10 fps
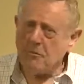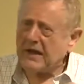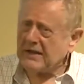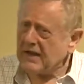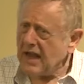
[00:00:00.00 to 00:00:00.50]

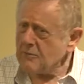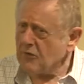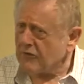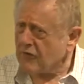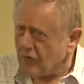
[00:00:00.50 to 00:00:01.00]
by the
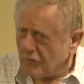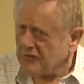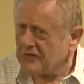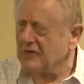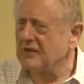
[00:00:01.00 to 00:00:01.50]
name of
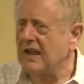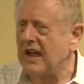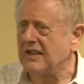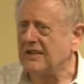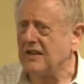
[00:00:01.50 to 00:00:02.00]

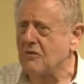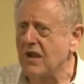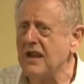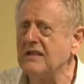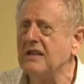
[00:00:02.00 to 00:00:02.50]
Constantine the
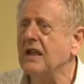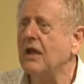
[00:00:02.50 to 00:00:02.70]
Great